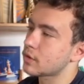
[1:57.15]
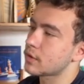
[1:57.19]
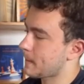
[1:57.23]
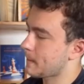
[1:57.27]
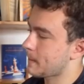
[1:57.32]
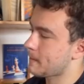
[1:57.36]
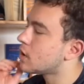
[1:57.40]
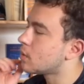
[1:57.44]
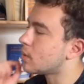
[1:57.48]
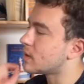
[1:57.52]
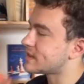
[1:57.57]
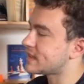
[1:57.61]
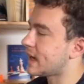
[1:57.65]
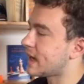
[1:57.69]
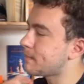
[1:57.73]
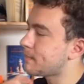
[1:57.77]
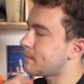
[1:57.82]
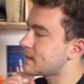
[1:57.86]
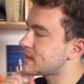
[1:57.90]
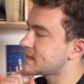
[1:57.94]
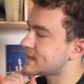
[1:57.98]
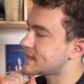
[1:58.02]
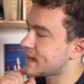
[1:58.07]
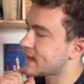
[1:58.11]
what happens
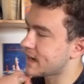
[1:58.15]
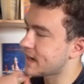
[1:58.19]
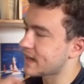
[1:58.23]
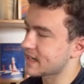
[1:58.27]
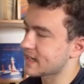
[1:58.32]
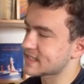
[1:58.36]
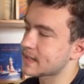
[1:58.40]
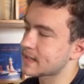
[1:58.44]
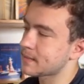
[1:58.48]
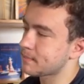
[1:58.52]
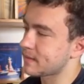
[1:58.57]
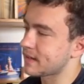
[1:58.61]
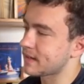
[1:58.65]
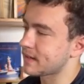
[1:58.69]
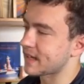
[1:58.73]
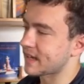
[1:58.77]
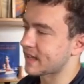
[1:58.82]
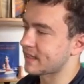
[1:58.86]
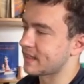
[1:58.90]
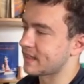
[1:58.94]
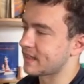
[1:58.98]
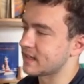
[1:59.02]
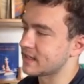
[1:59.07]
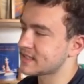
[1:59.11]
in an example like
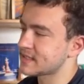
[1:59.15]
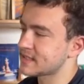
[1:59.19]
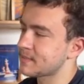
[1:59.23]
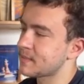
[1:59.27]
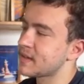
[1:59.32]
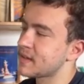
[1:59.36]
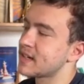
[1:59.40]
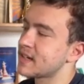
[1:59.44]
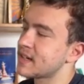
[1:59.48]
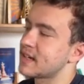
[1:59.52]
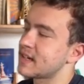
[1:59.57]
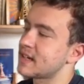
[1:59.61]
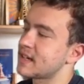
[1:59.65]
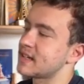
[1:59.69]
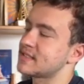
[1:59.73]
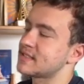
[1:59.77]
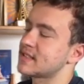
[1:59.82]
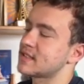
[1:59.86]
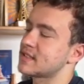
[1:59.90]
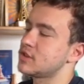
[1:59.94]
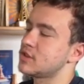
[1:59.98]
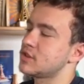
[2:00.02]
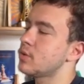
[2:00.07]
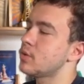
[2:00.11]
this is that
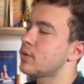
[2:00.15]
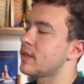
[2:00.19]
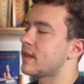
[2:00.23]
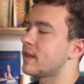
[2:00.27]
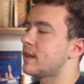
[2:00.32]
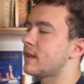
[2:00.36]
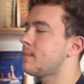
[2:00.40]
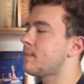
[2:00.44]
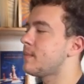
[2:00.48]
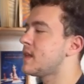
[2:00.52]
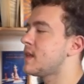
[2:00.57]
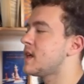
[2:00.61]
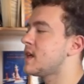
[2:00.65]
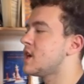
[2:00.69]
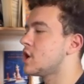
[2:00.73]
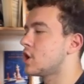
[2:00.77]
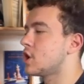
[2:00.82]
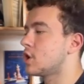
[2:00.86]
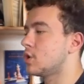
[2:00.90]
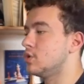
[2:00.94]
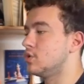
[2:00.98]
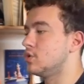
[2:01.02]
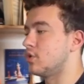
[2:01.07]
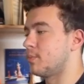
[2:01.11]
you then
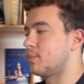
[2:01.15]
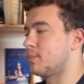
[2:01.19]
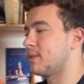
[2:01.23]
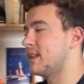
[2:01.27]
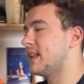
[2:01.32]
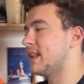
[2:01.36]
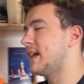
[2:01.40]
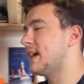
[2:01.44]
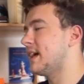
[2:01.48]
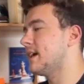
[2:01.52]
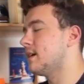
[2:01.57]
could reply